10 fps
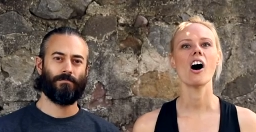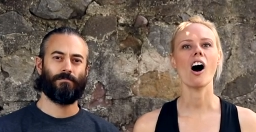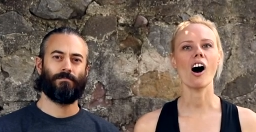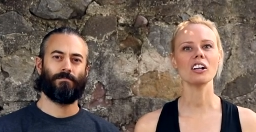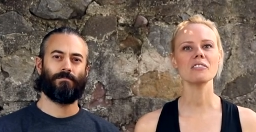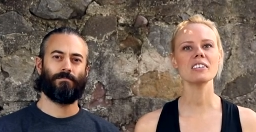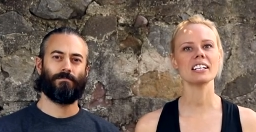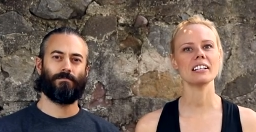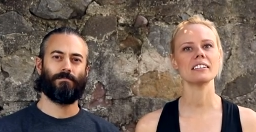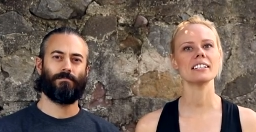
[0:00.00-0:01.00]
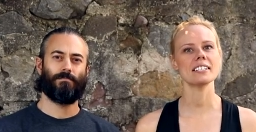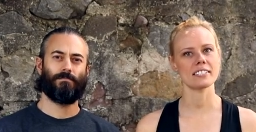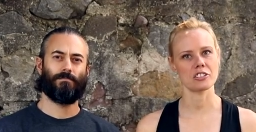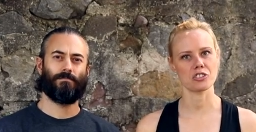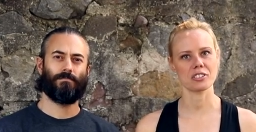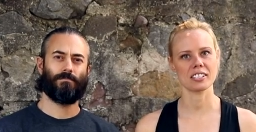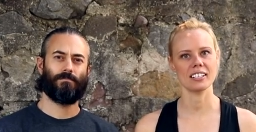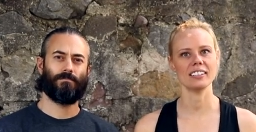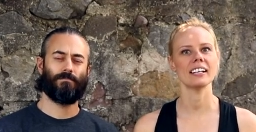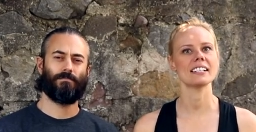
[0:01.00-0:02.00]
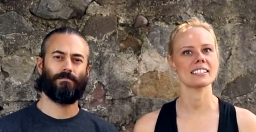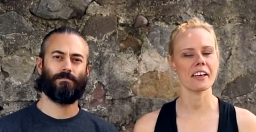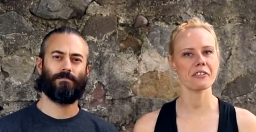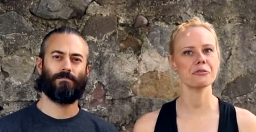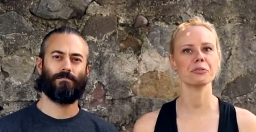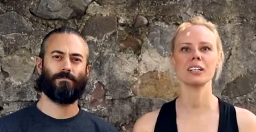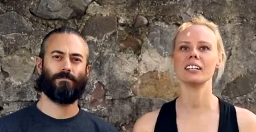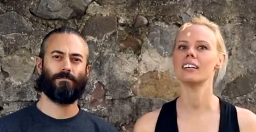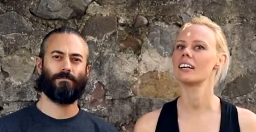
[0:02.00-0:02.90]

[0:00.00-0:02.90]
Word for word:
Speaker 1: All of the gear in the Essentials Kit is leather free,